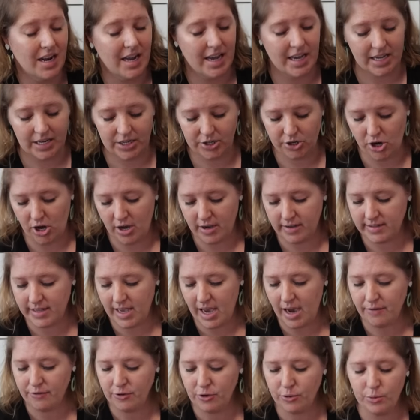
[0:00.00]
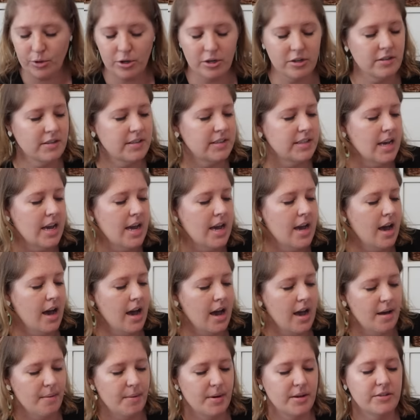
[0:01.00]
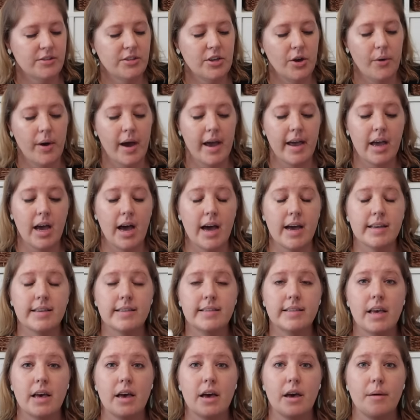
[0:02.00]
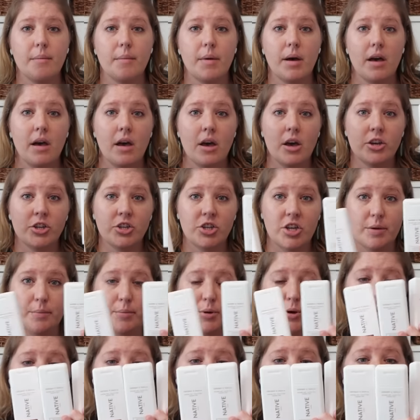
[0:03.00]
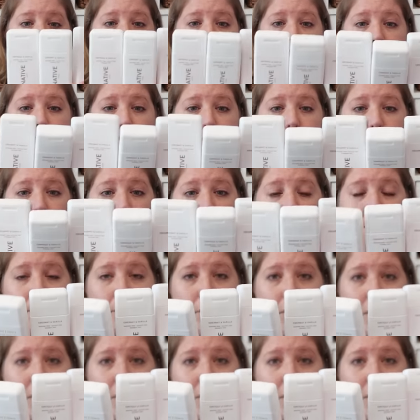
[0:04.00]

that I can toss afterwards. Um, so I got some shampoo, conditioner, body